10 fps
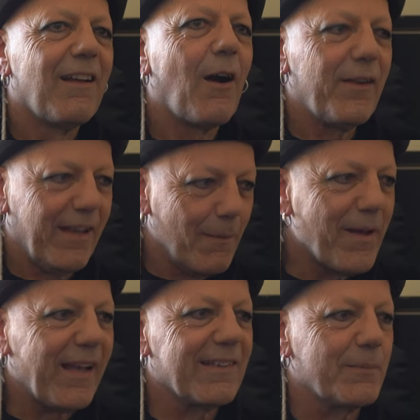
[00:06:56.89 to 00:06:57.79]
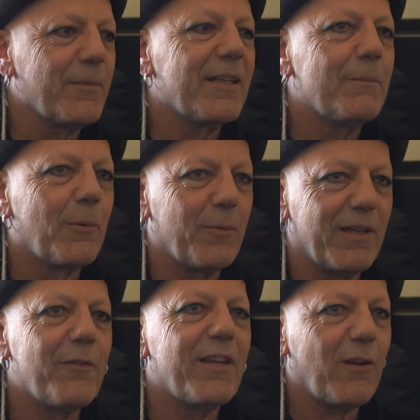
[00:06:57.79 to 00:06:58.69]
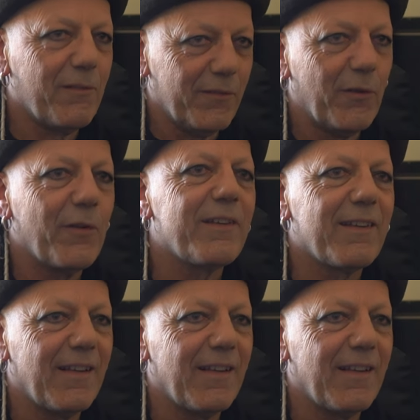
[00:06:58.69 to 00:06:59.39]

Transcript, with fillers: I want to come back as me, but with everything I've learned